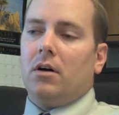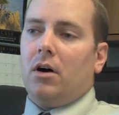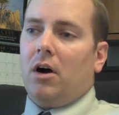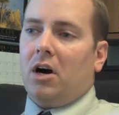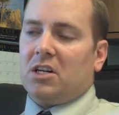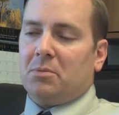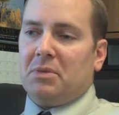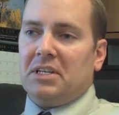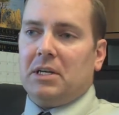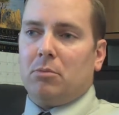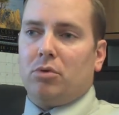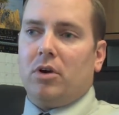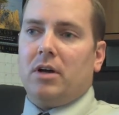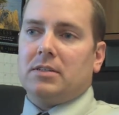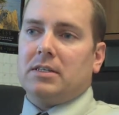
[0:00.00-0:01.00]
automating
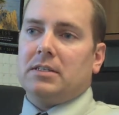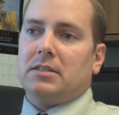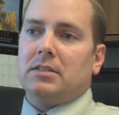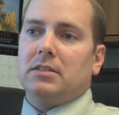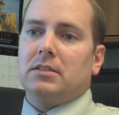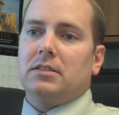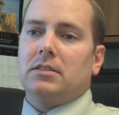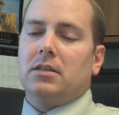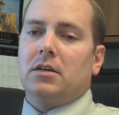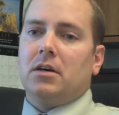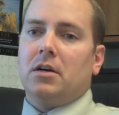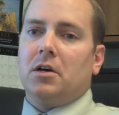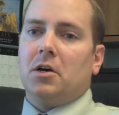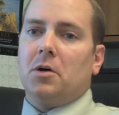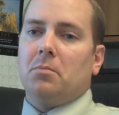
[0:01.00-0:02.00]
processes
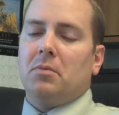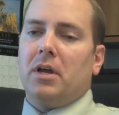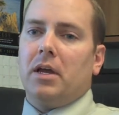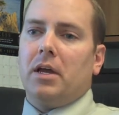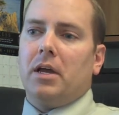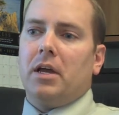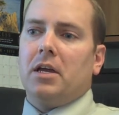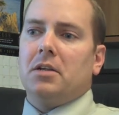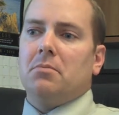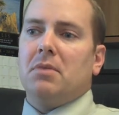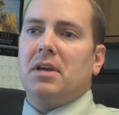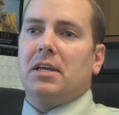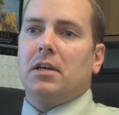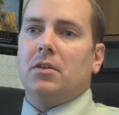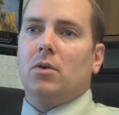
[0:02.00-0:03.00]
and
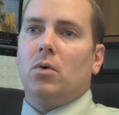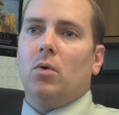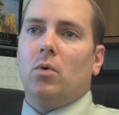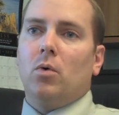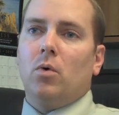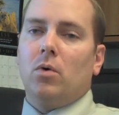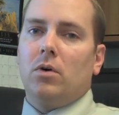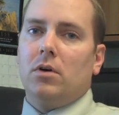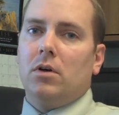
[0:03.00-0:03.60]
making the whole